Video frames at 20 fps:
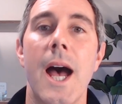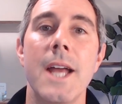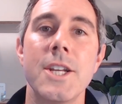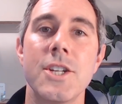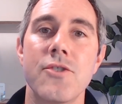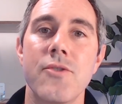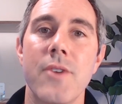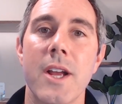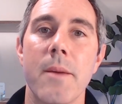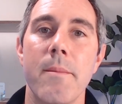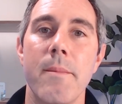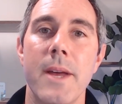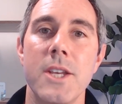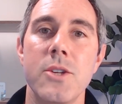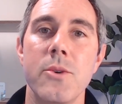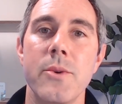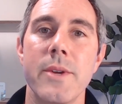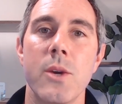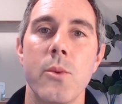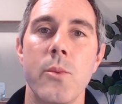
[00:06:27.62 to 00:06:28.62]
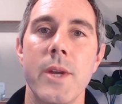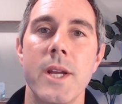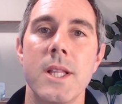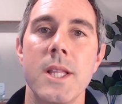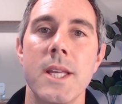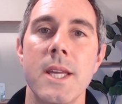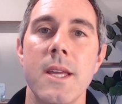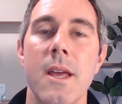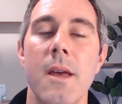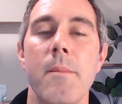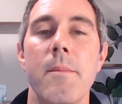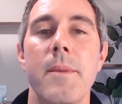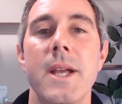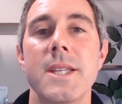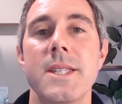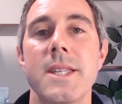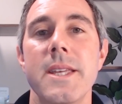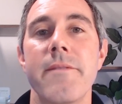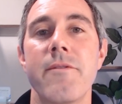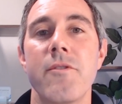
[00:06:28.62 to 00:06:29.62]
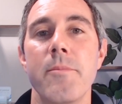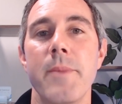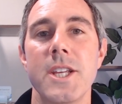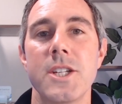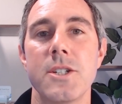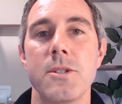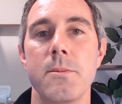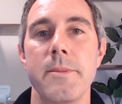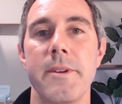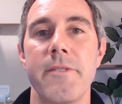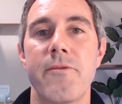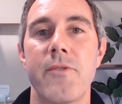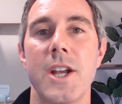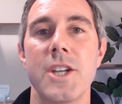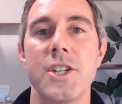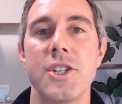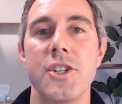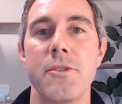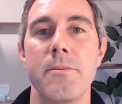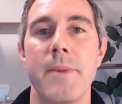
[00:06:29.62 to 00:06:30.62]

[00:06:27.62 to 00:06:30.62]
just recommend doing it weekly because the information will be fresh in your